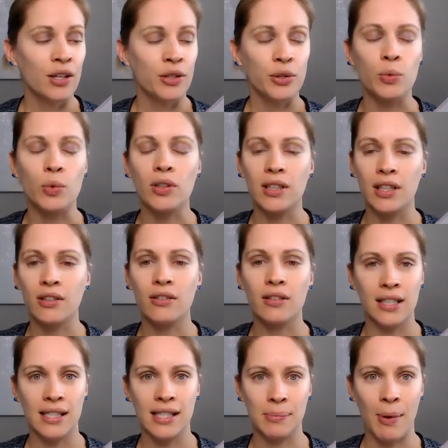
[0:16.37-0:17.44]
You will
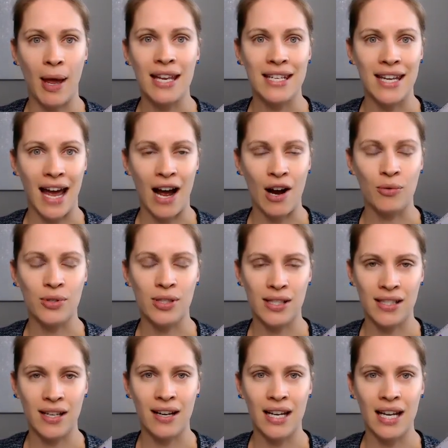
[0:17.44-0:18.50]
literally spend hours
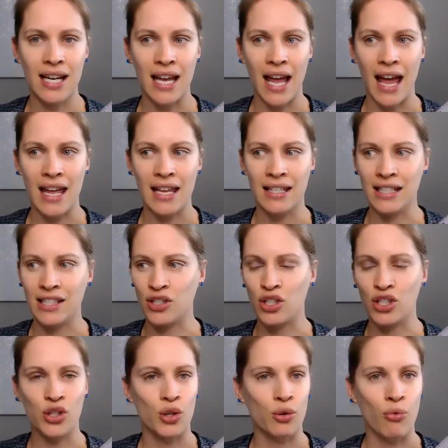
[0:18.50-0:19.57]
studying and it's
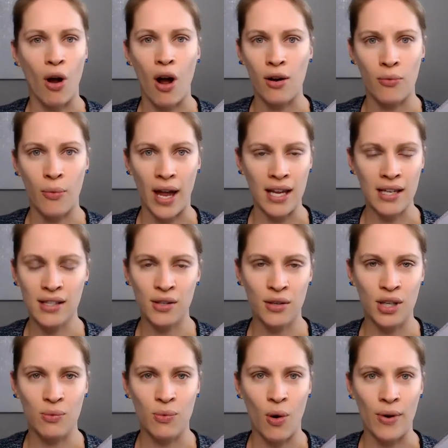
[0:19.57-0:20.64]
just the wrong way, so
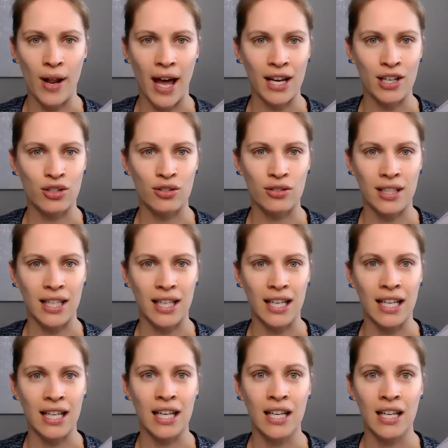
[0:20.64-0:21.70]
you won't
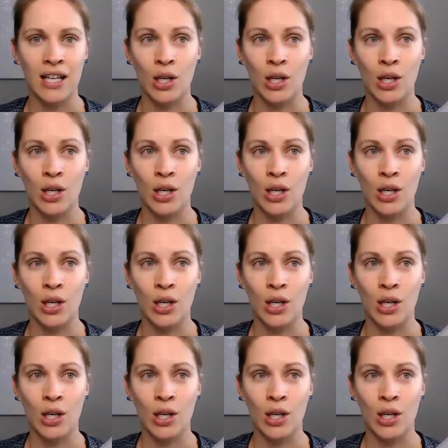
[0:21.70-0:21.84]
actually